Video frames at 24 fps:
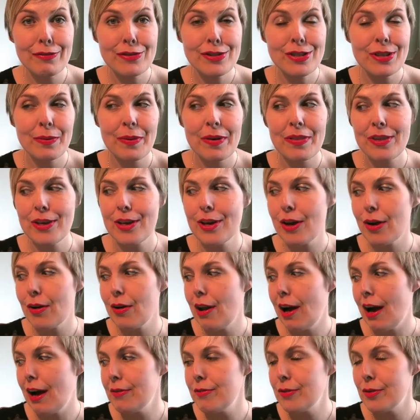So whether you go
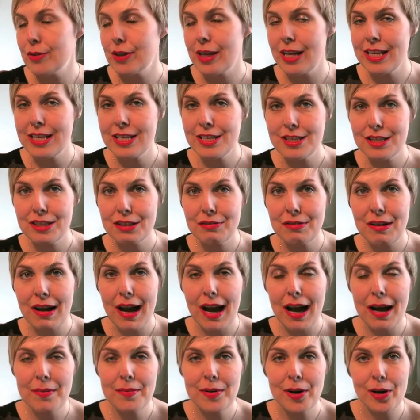live on
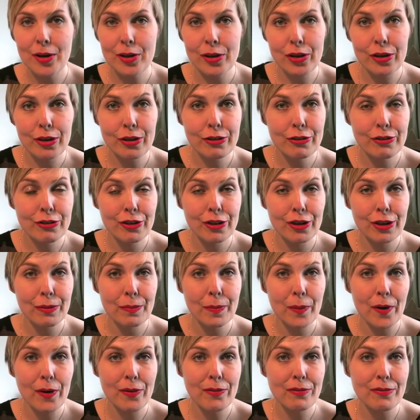Instagram, on
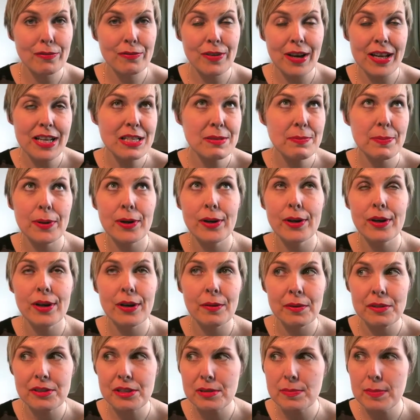YouTube, on
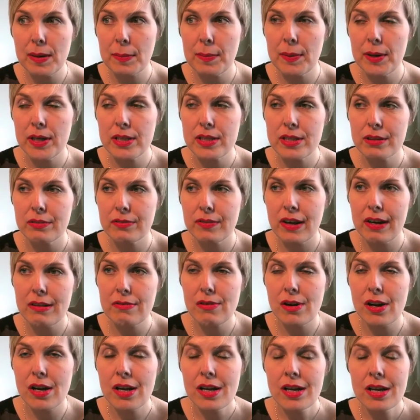Facebook, which is my personal
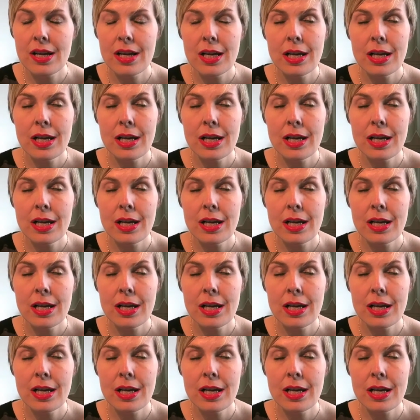favourite,